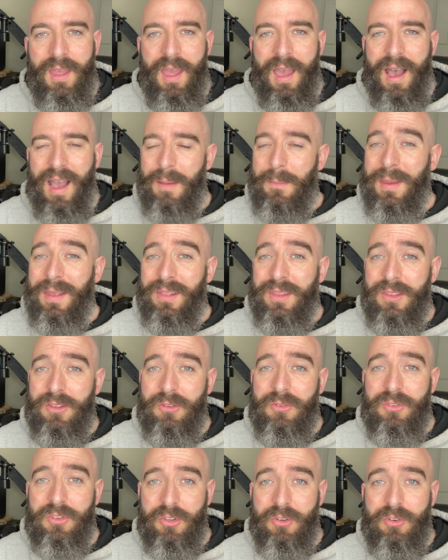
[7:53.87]
I mainly
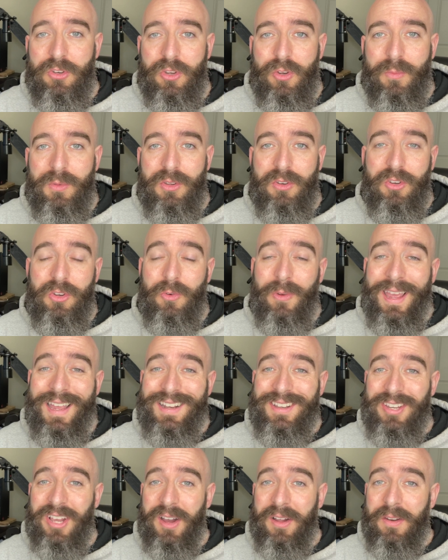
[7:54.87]
use YouTube to do a
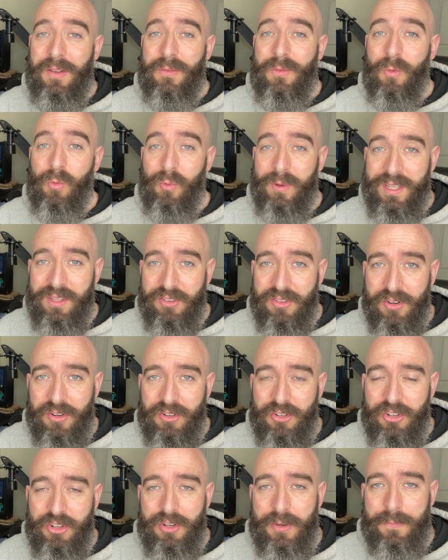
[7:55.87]
ton of
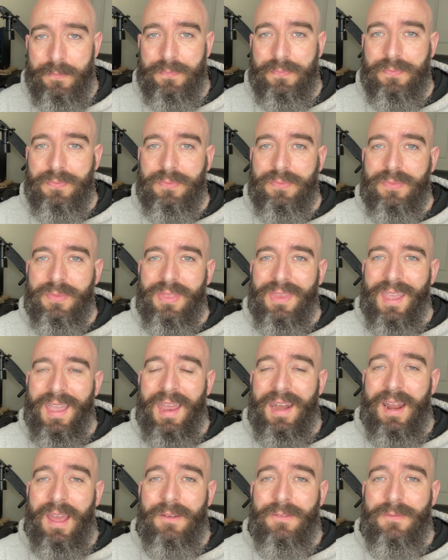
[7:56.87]
research,
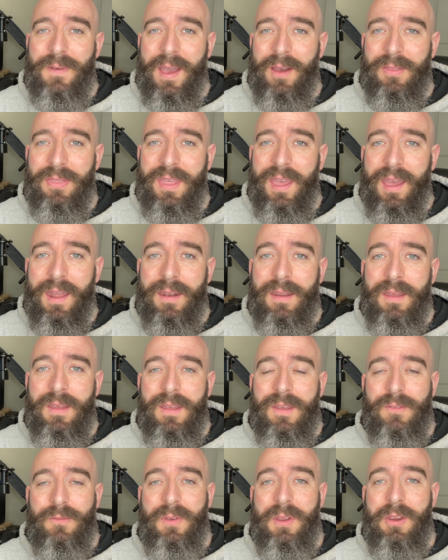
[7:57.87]
and I found that
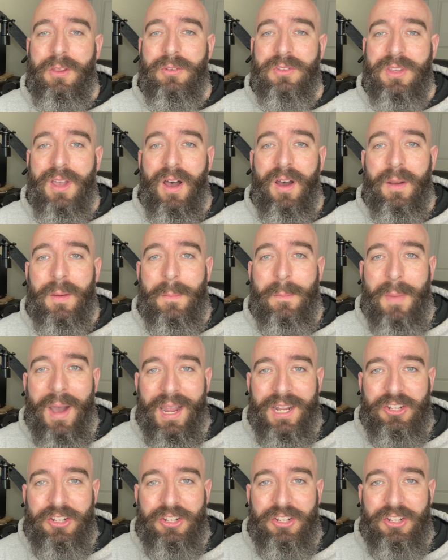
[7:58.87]
videos on my